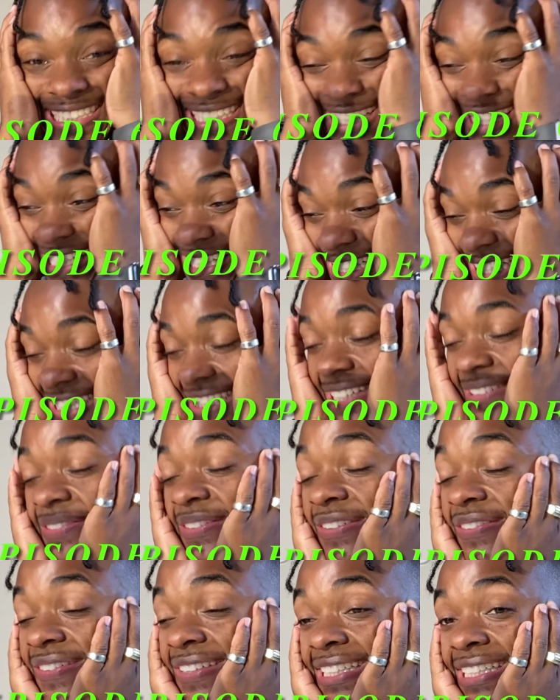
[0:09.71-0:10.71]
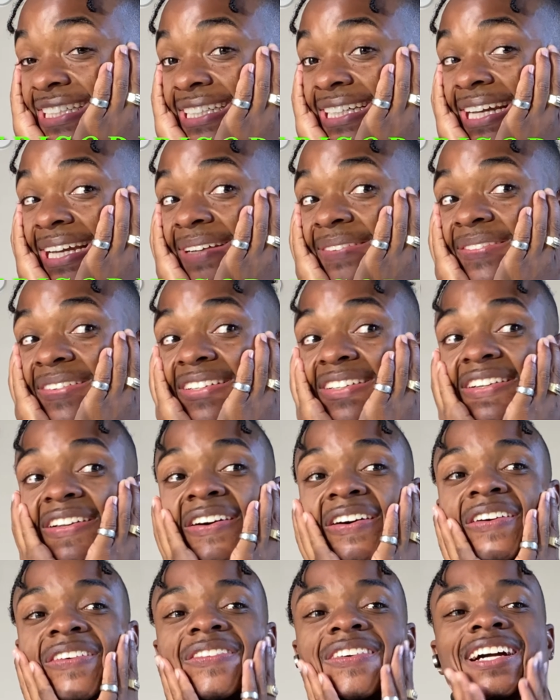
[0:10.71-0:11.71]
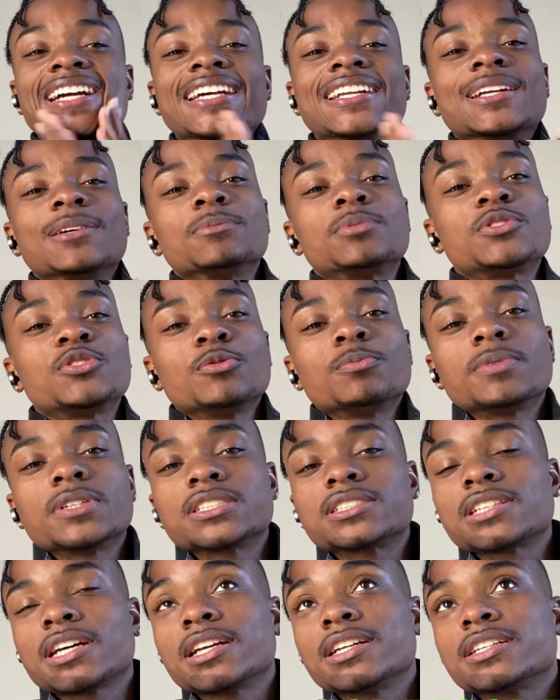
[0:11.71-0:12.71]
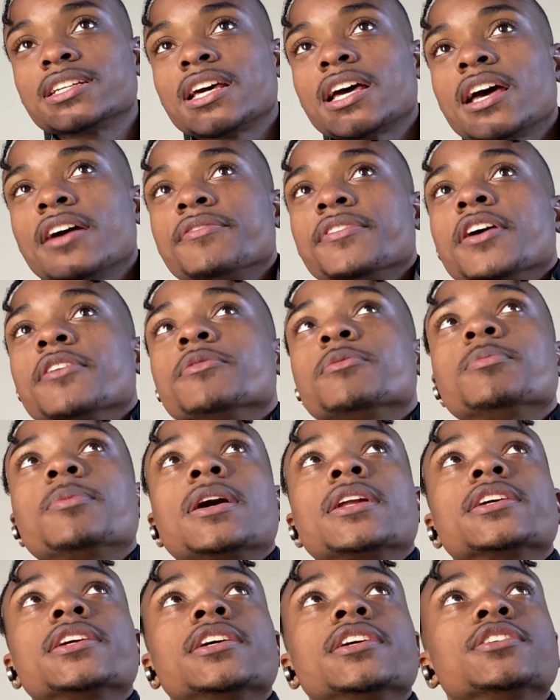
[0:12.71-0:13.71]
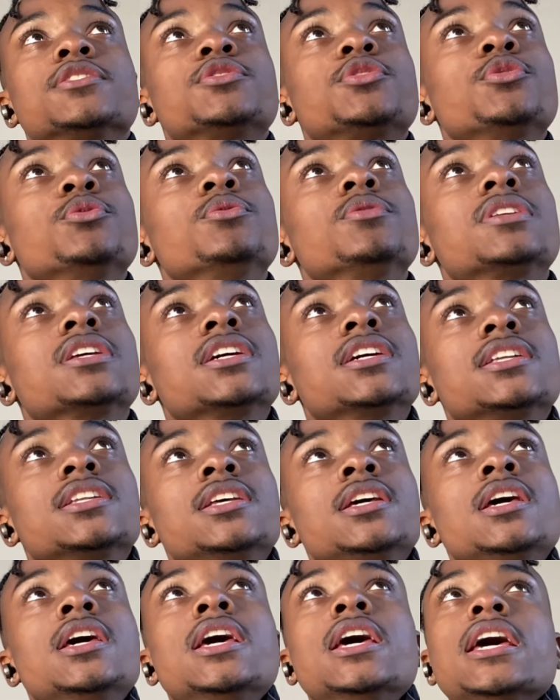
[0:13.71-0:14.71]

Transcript: Dang, son, we really came a long way, and I'm super excited to have everybody here tuned in.